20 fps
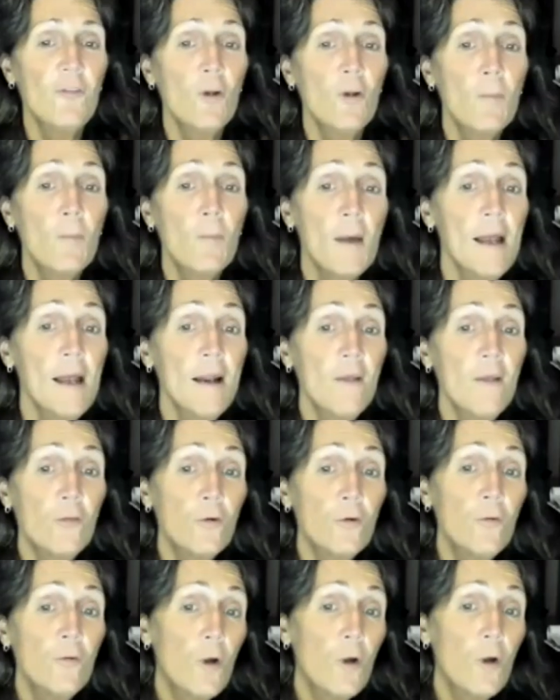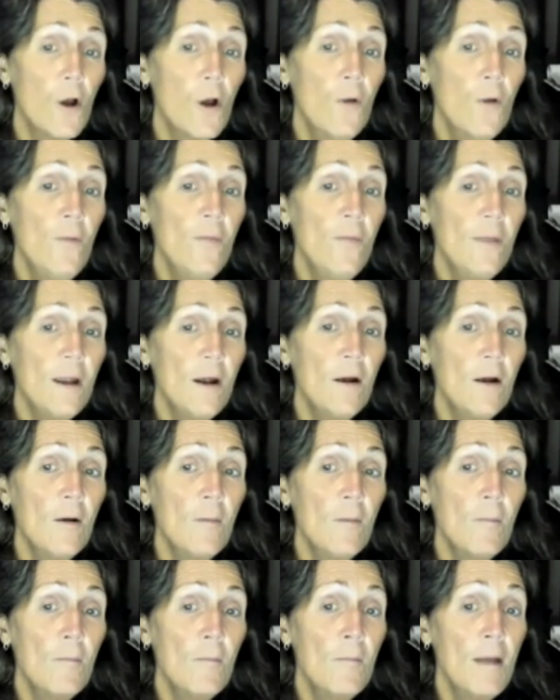they're buying it through their own
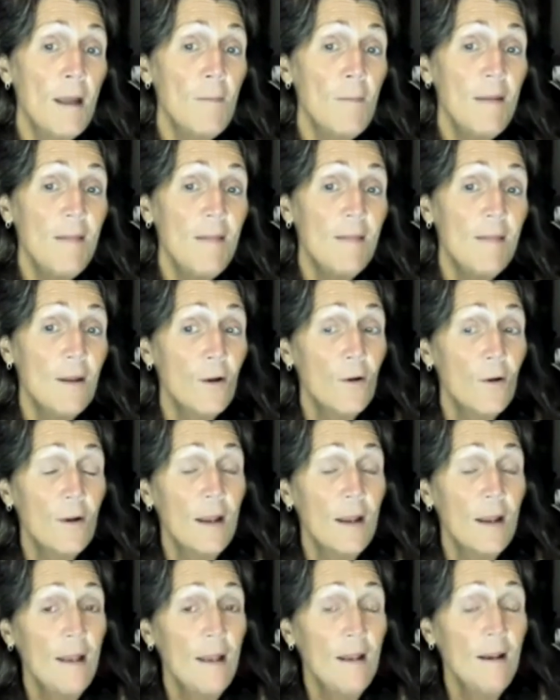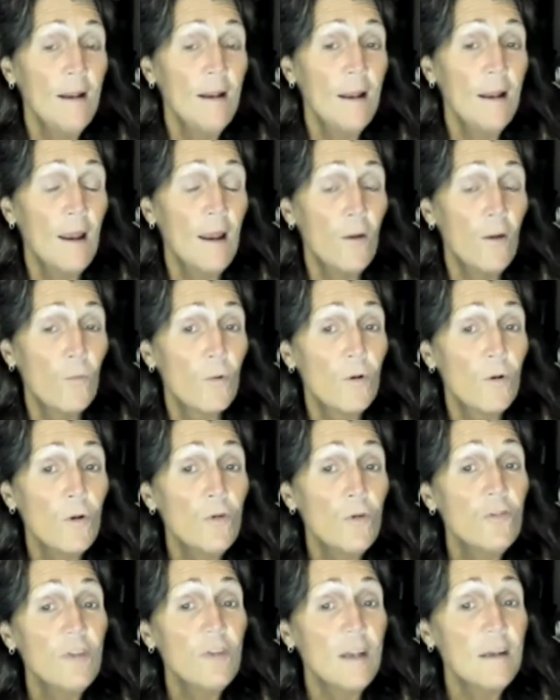there, maybe they're in a
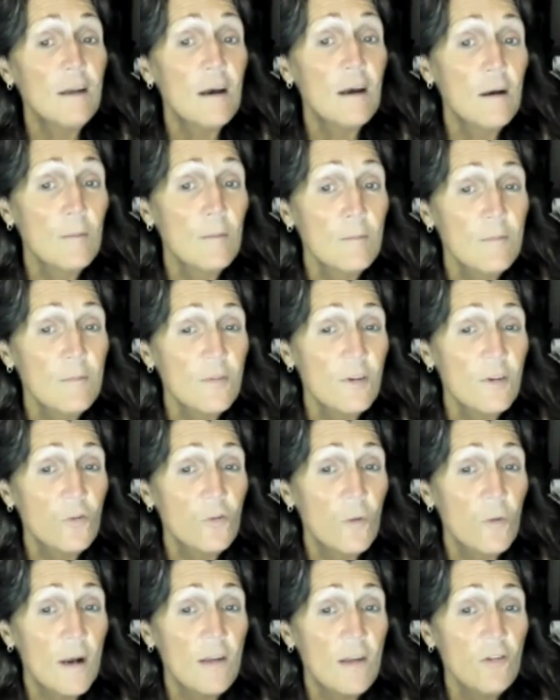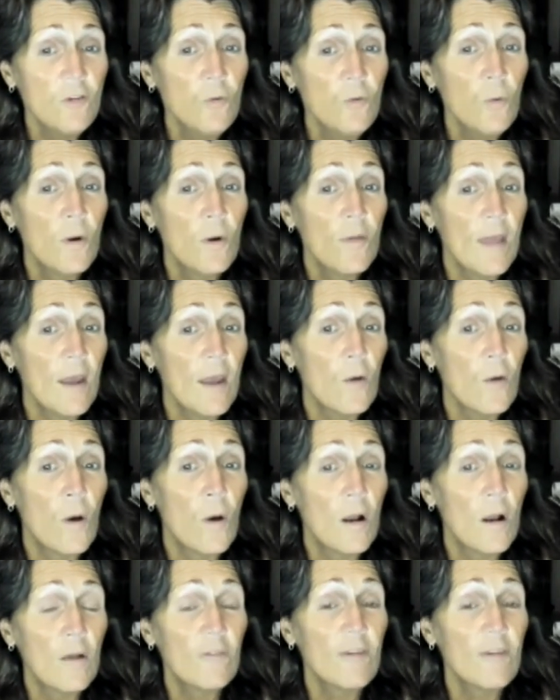reduced income situation where they
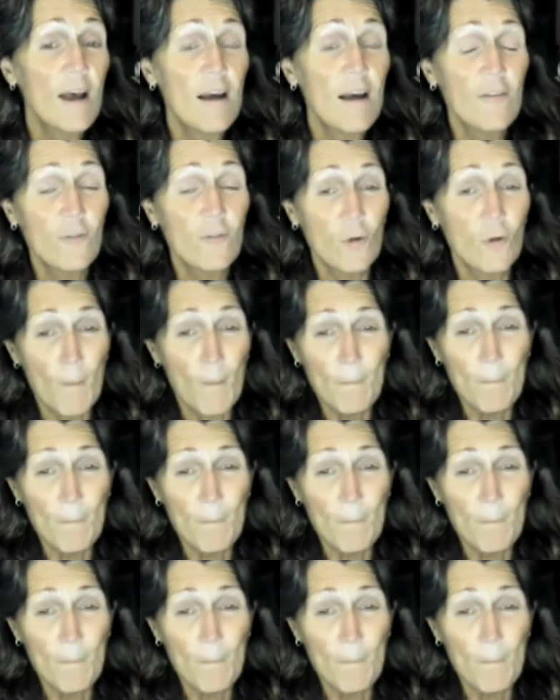qualify for a